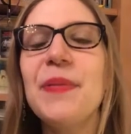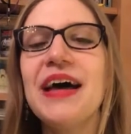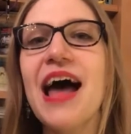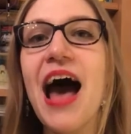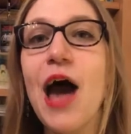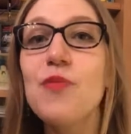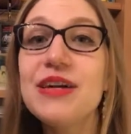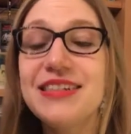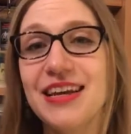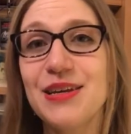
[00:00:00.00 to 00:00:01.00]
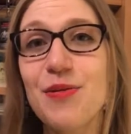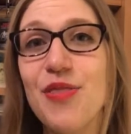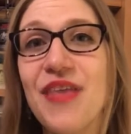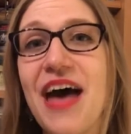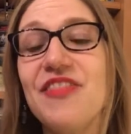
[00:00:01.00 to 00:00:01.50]
but I will tell
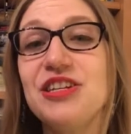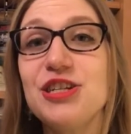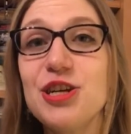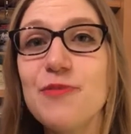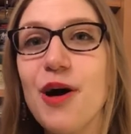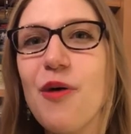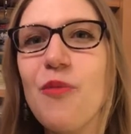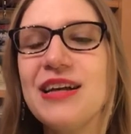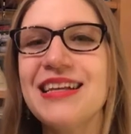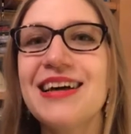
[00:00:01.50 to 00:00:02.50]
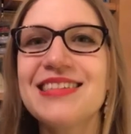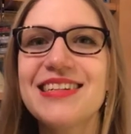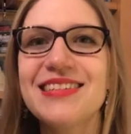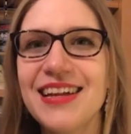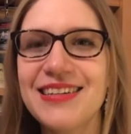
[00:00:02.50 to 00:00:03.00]
you that the denouement was as
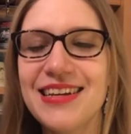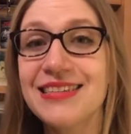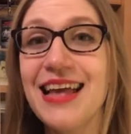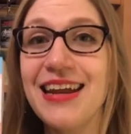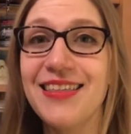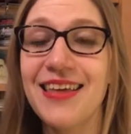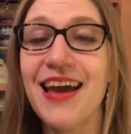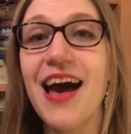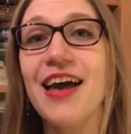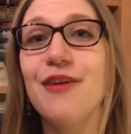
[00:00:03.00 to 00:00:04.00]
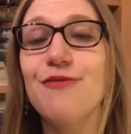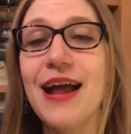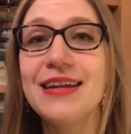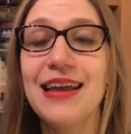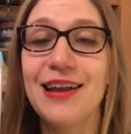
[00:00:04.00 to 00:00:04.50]
exciting as anything I have
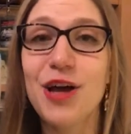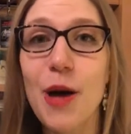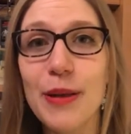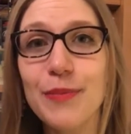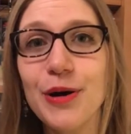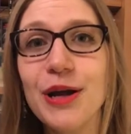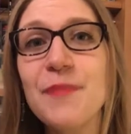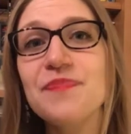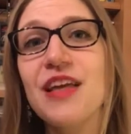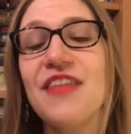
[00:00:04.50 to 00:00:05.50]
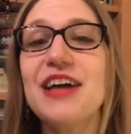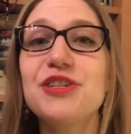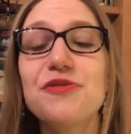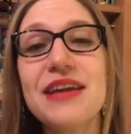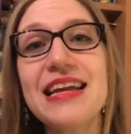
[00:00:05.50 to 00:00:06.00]
read in a comic book,
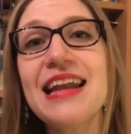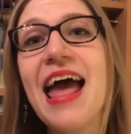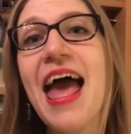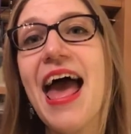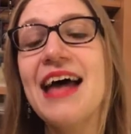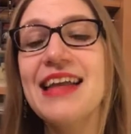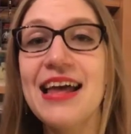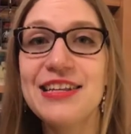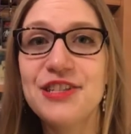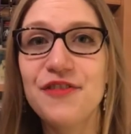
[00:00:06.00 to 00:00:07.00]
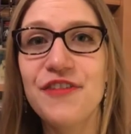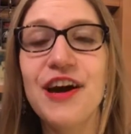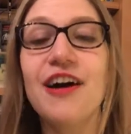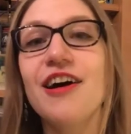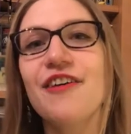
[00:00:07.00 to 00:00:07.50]
that Doreen and Anna
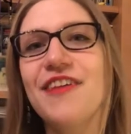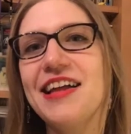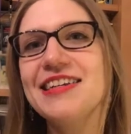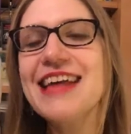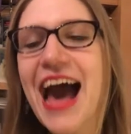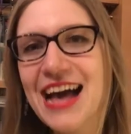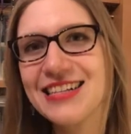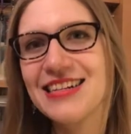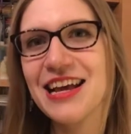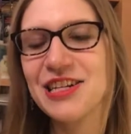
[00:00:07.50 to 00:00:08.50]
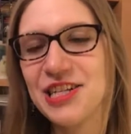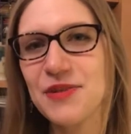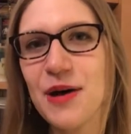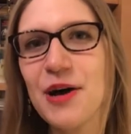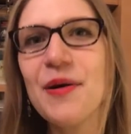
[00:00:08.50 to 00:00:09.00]
Sophia are a fantastic
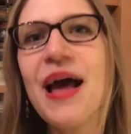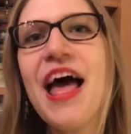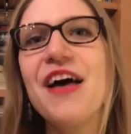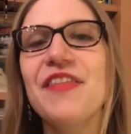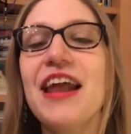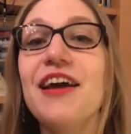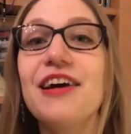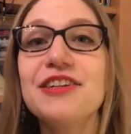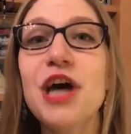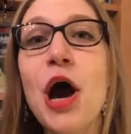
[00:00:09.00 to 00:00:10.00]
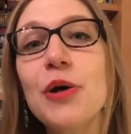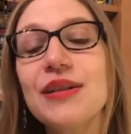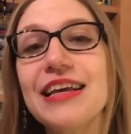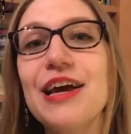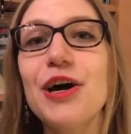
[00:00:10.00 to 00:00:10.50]
duo, that I got
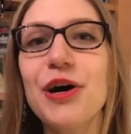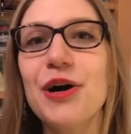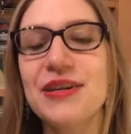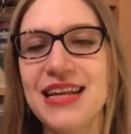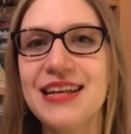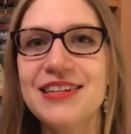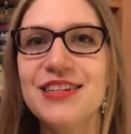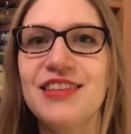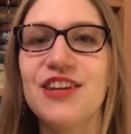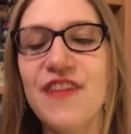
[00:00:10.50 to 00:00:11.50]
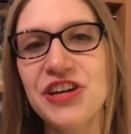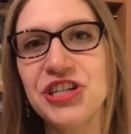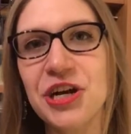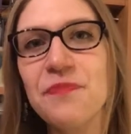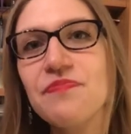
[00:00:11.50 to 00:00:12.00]
totally hooked into the
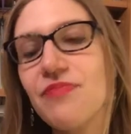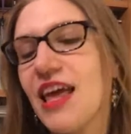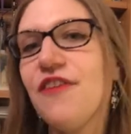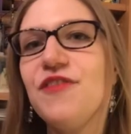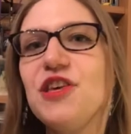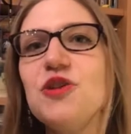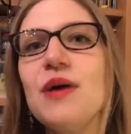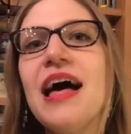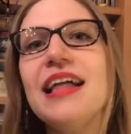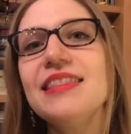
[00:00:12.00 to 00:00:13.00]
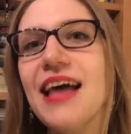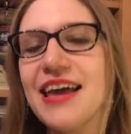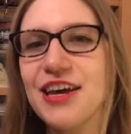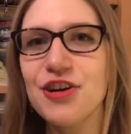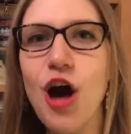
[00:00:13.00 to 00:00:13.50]
adventure. If you
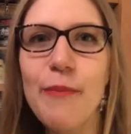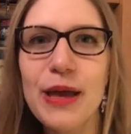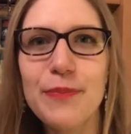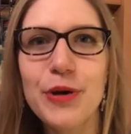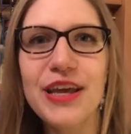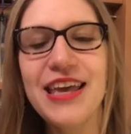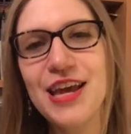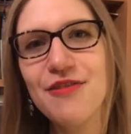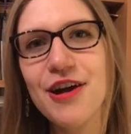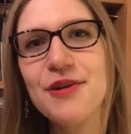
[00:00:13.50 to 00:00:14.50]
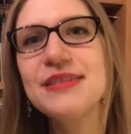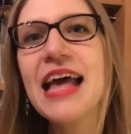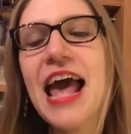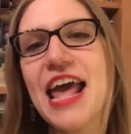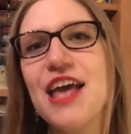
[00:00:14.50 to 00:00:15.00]
like comic book
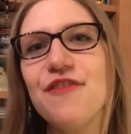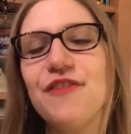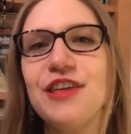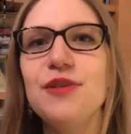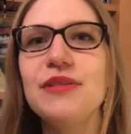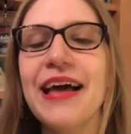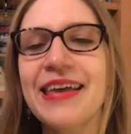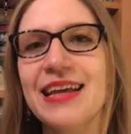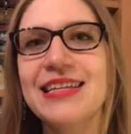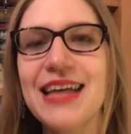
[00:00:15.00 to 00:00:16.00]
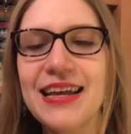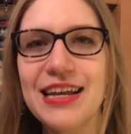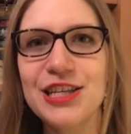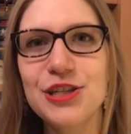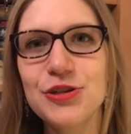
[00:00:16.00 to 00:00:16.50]
heroes, if you like
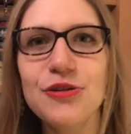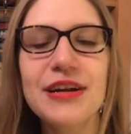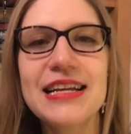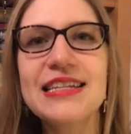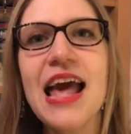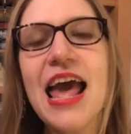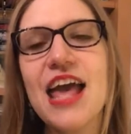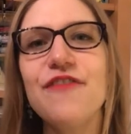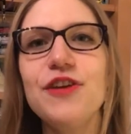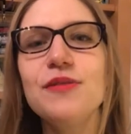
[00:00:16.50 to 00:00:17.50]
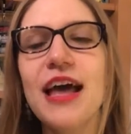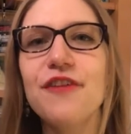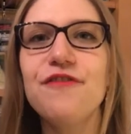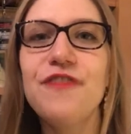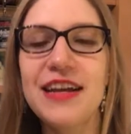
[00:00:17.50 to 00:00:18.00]
exciting stories, if you
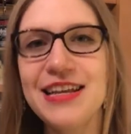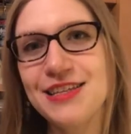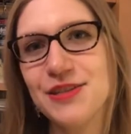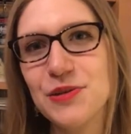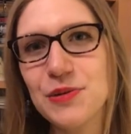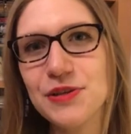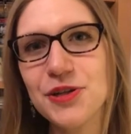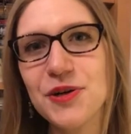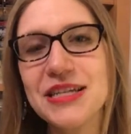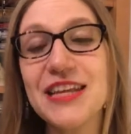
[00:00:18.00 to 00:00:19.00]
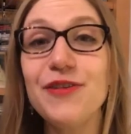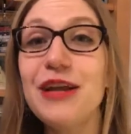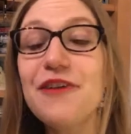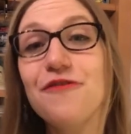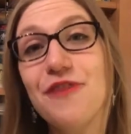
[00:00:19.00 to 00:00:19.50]
like funny school stories, if
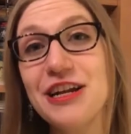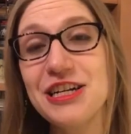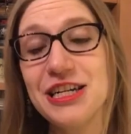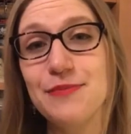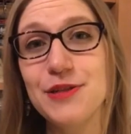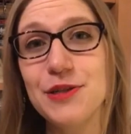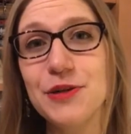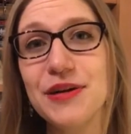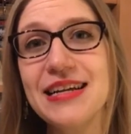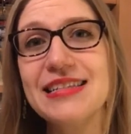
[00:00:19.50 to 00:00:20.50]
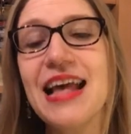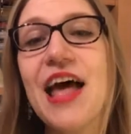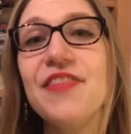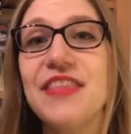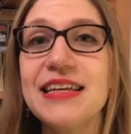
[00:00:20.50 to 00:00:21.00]
you like friendship stories,
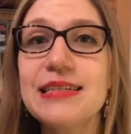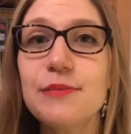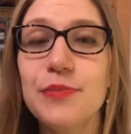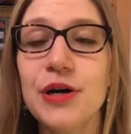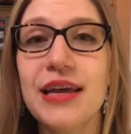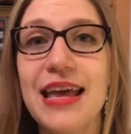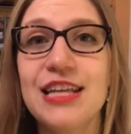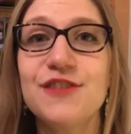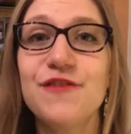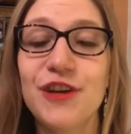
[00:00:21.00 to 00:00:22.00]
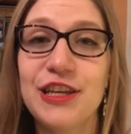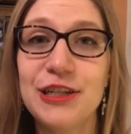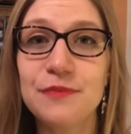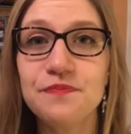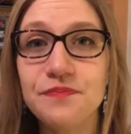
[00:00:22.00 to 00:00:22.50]
this book is for
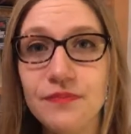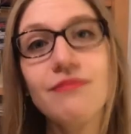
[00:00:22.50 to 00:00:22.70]
you.